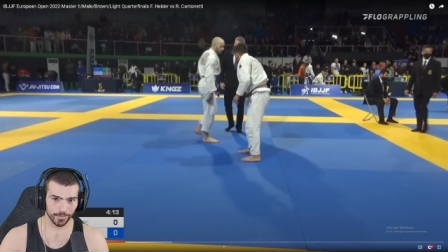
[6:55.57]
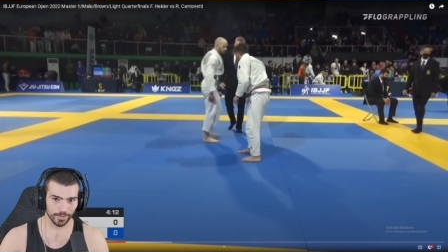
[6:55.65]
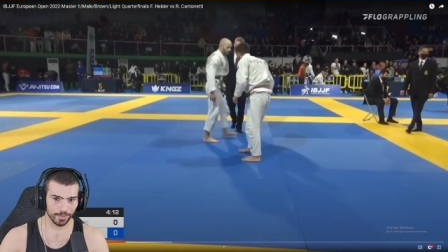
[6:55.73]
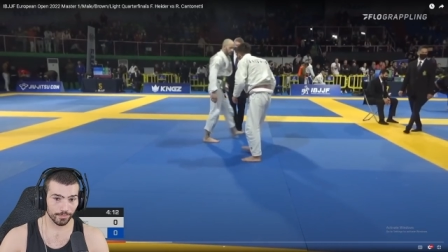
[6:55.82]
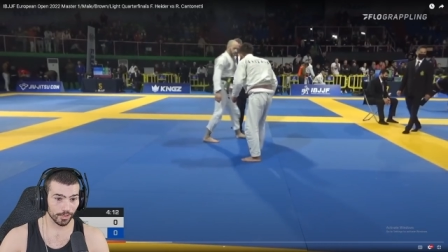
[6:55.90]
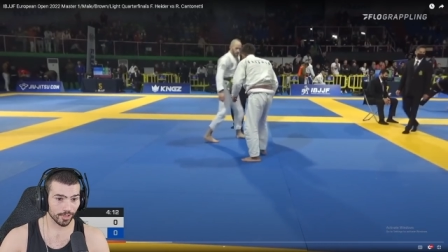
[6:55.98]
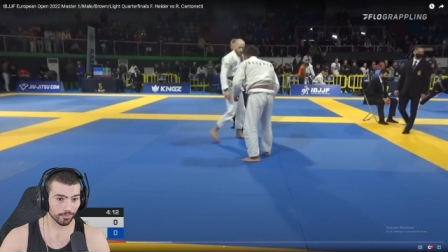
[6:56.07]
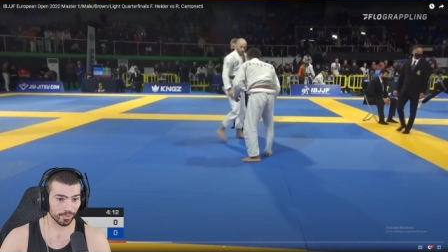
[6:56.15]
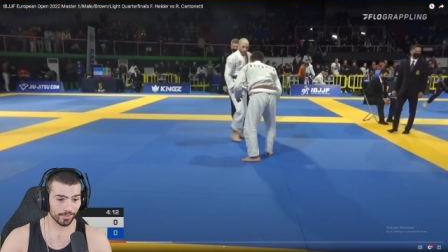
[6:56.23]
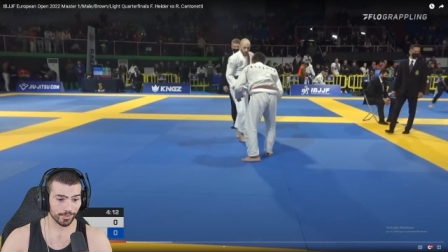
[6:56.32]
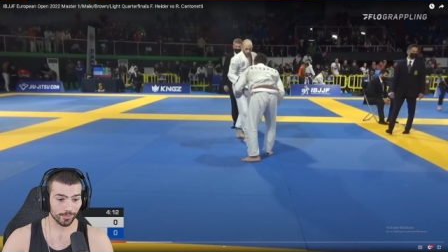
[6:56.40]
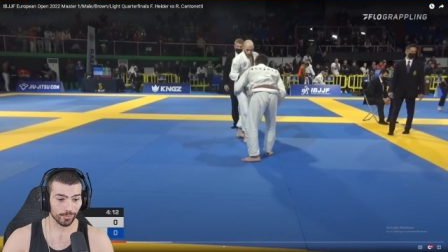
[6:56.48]
If only the
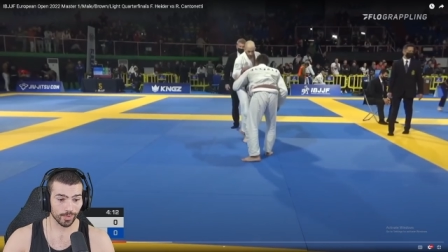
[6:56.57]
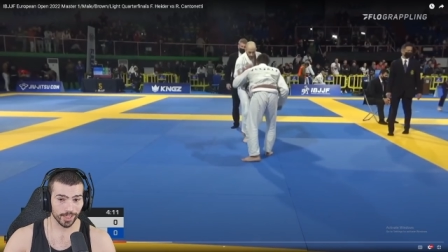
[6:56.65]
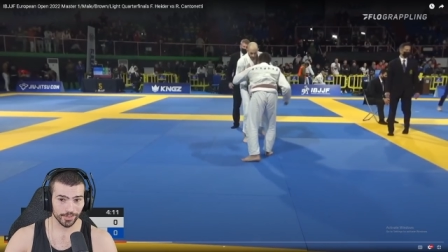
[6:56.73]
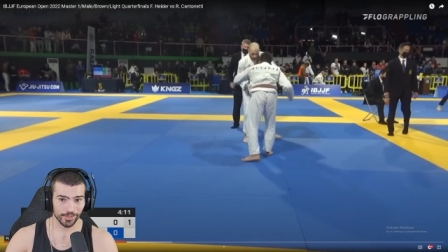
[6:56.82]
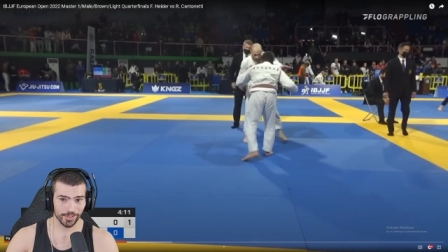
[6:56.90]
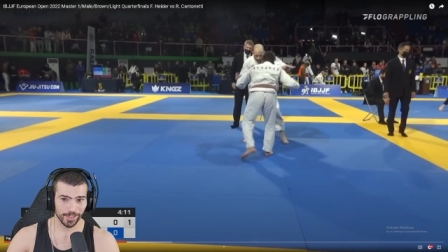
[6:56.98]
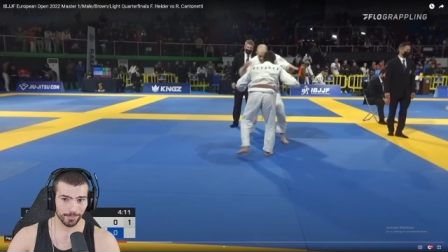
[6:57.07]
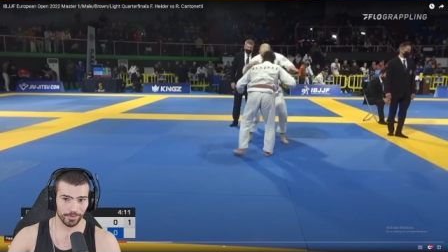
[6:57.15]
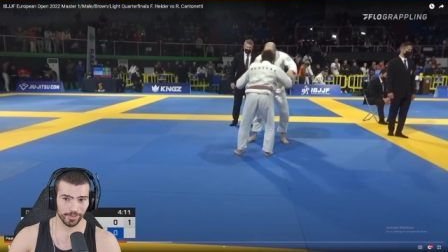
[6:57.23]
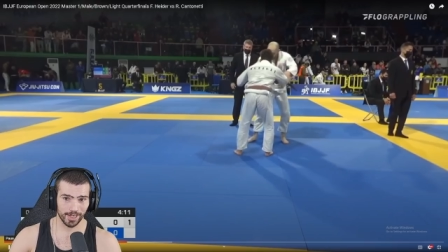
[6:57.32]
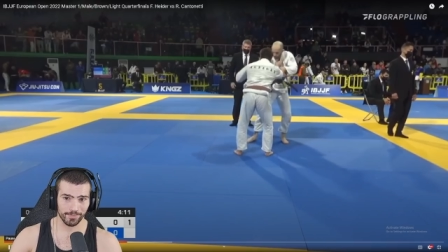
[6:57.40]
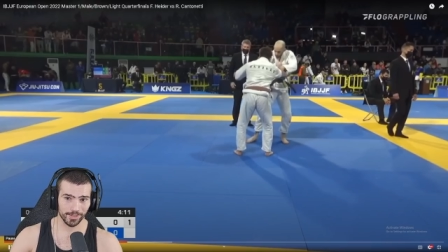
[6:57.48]
ref had watched him
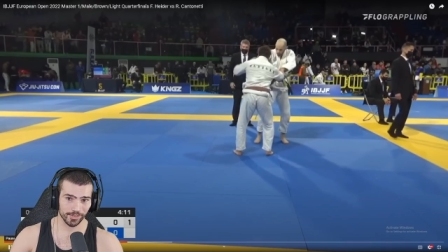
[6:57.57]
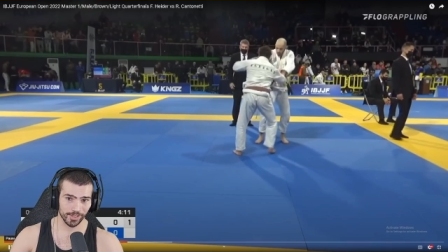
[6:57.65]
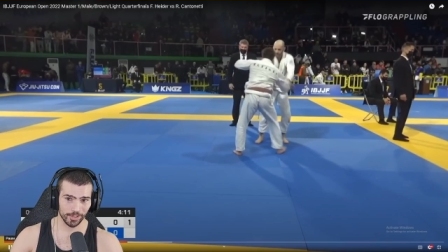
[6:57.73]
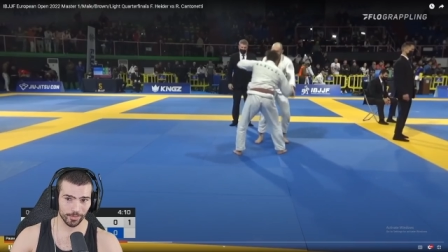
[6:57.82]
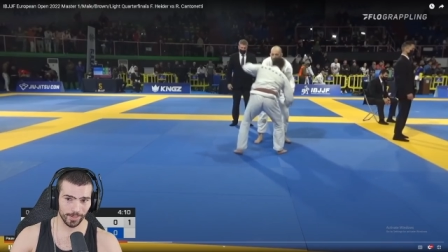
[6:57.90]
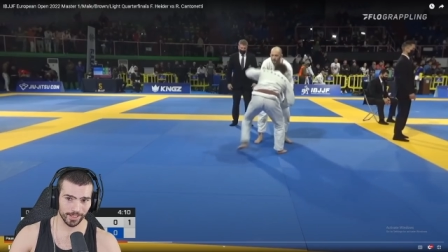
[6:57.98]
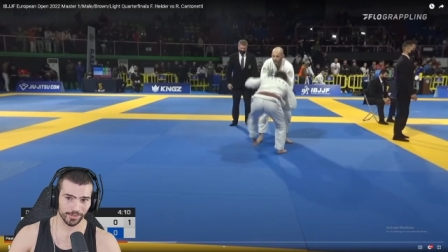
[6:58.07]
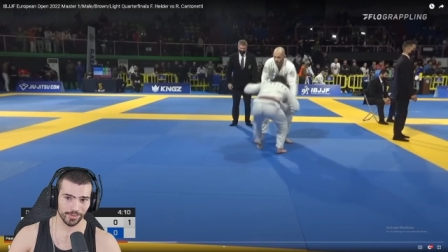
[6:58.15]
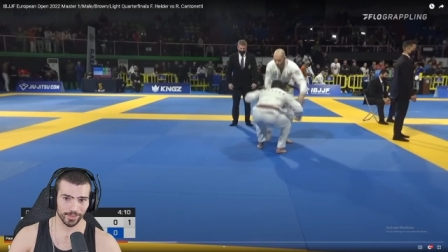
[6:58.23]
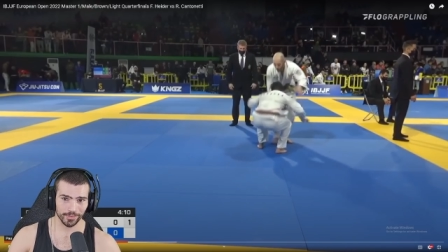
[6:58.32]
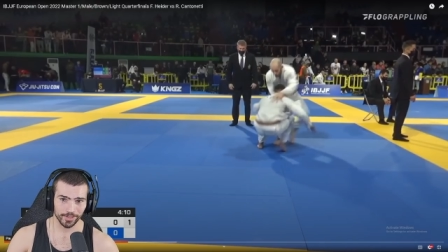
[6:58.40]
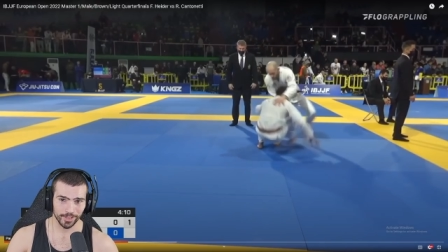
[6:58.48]
grab inside your pants,
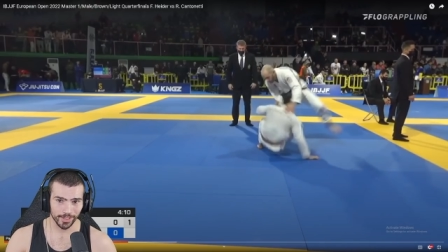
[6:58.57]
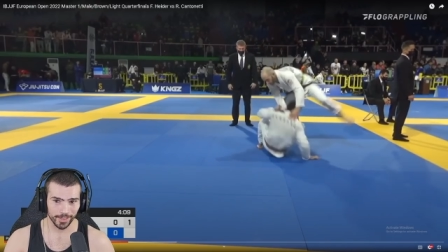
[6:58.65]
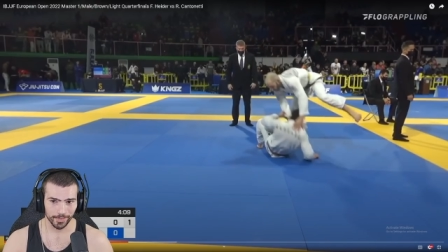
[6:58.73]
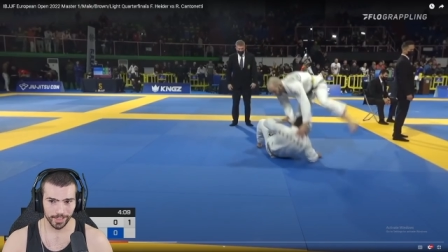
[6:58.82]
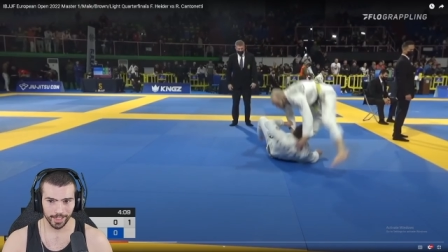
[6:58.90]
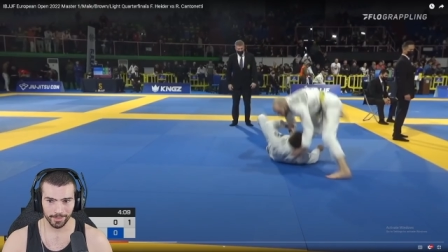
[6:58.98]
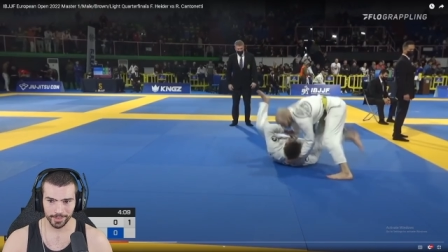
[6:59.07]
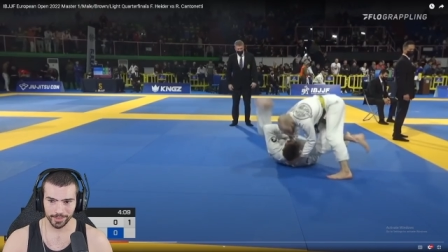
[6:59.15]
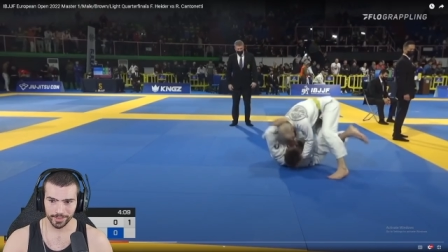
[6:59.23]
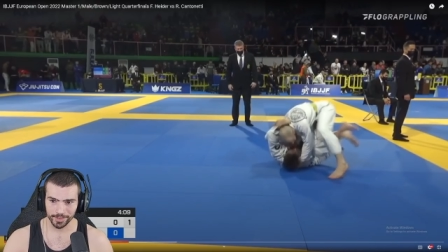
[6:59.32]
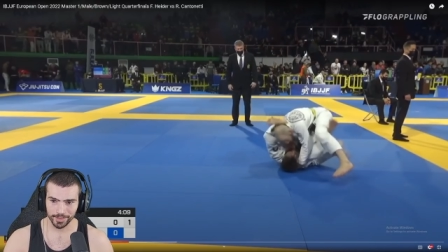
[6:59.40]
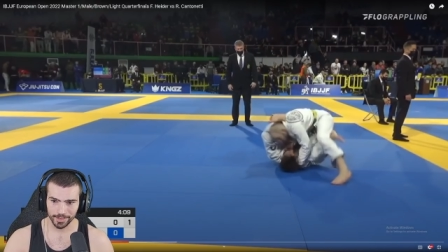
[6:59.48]
though. None of that would have happened.
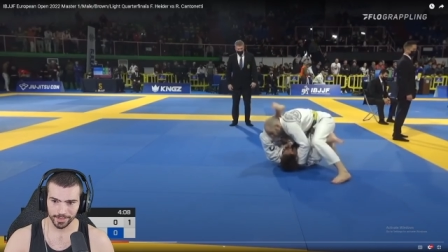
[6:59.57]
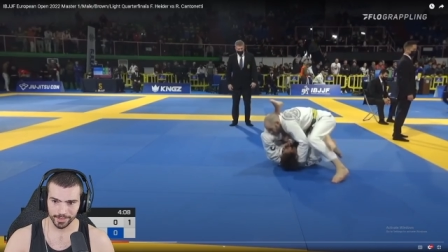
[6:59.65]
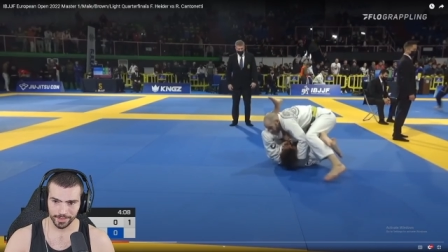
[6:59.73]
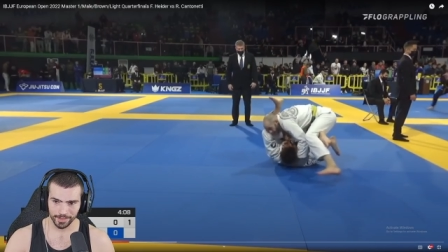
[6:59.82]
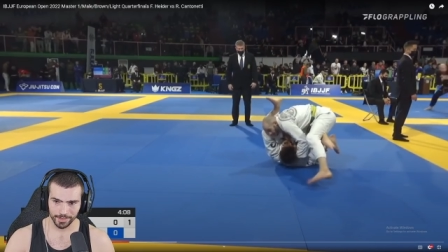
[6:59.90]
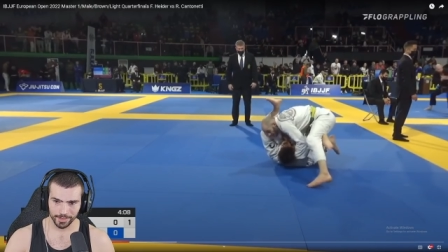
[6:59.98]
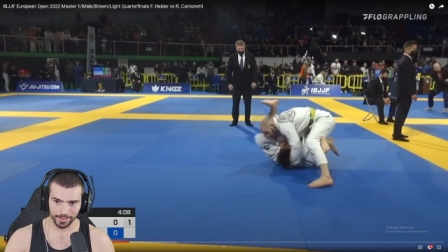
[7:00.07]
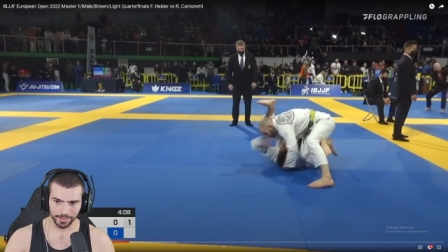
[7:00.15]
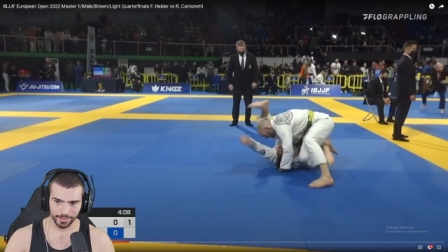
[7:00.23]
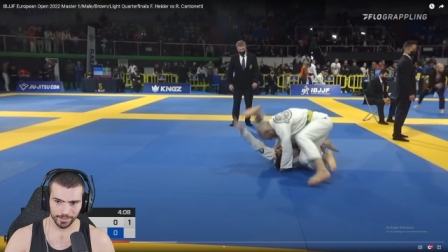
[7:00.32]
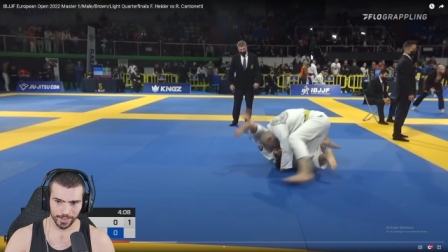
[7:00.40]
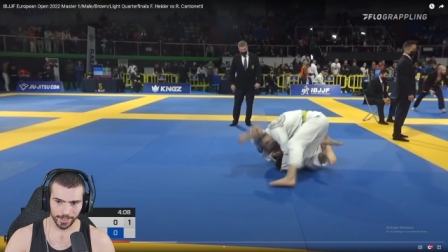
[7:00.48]

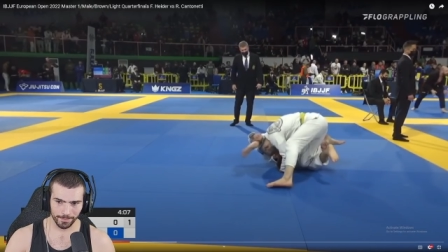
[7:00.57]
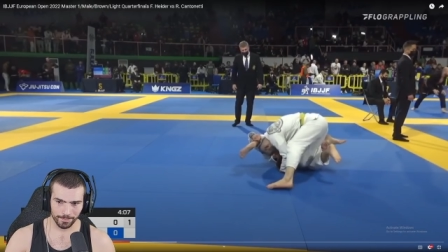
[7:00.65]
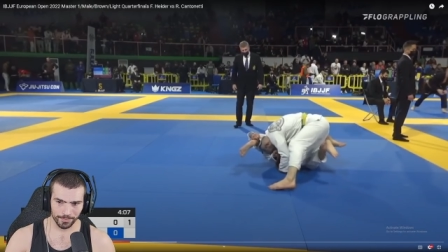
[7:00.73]
Okay.